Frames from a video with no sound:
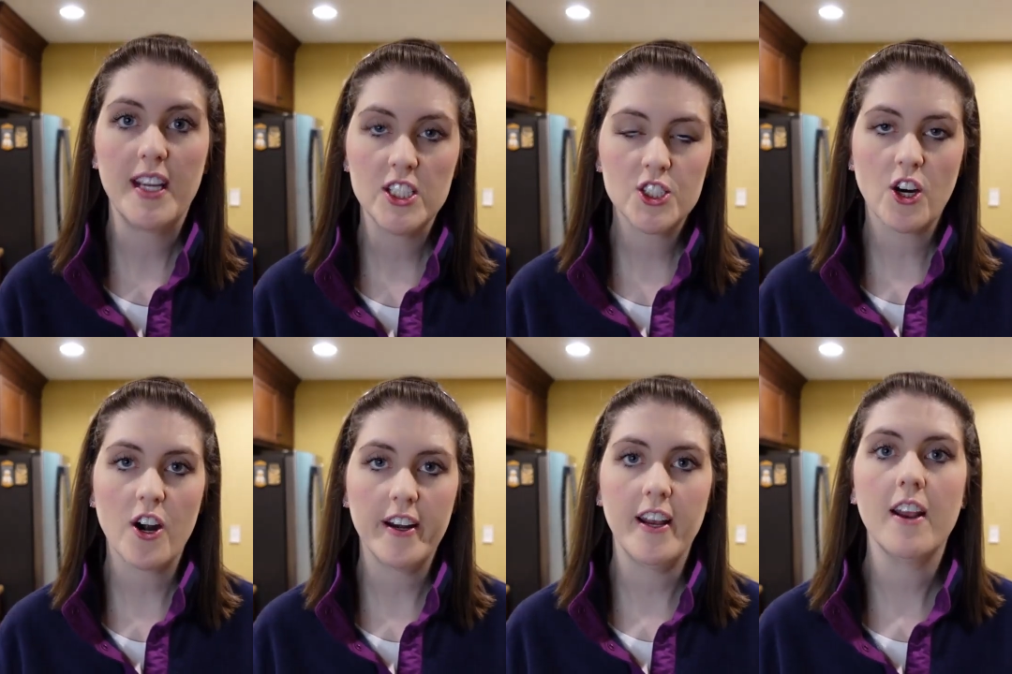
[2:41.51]
get
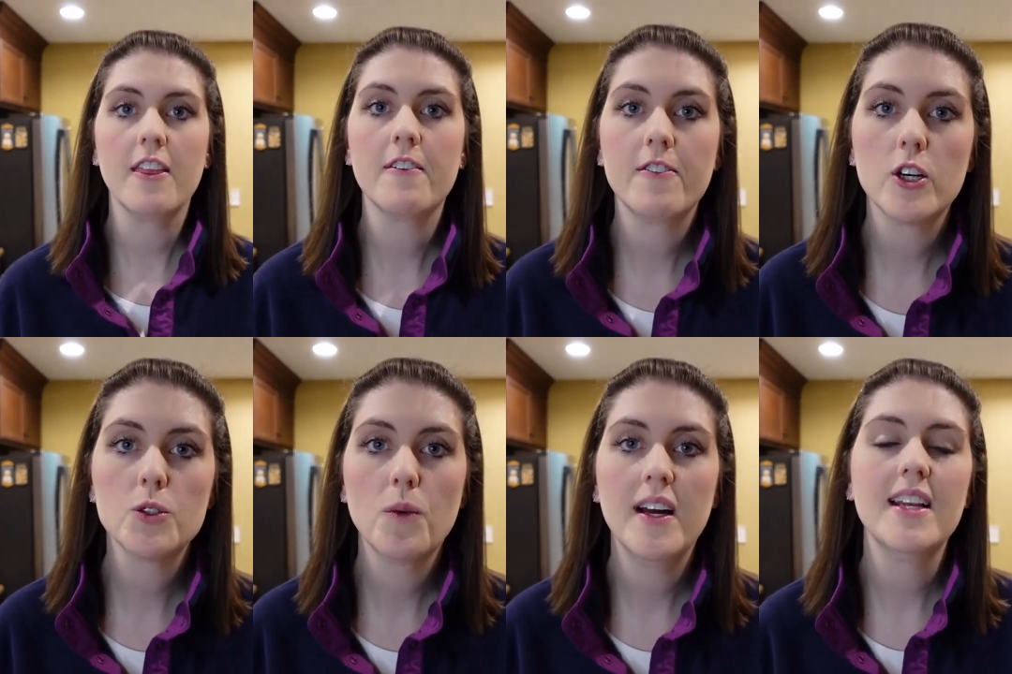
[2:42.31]
started. The
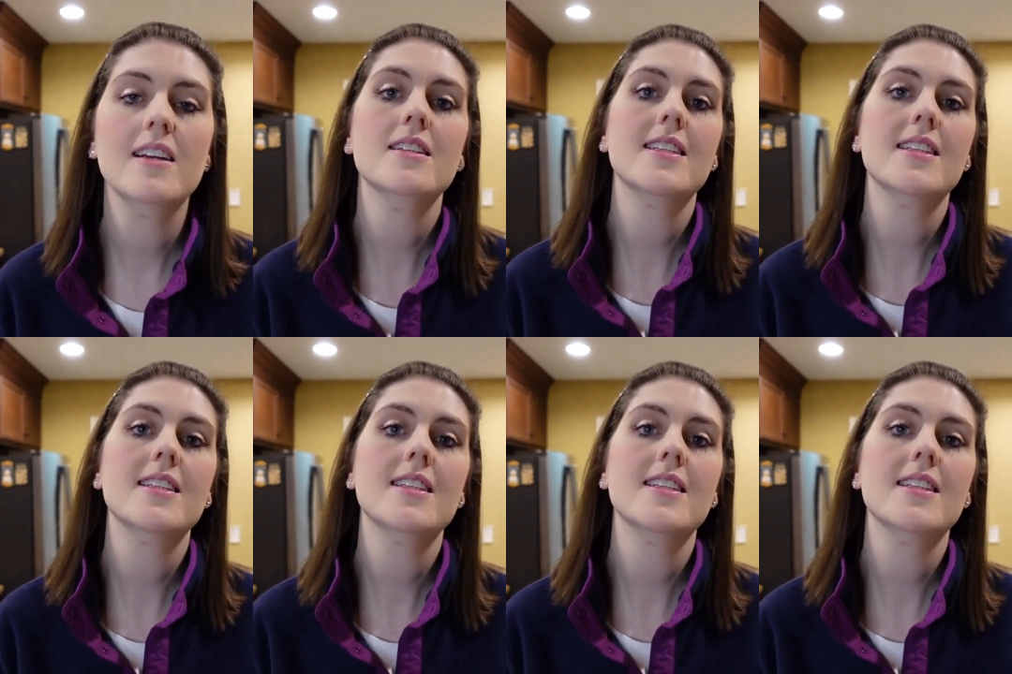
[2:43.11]
first one is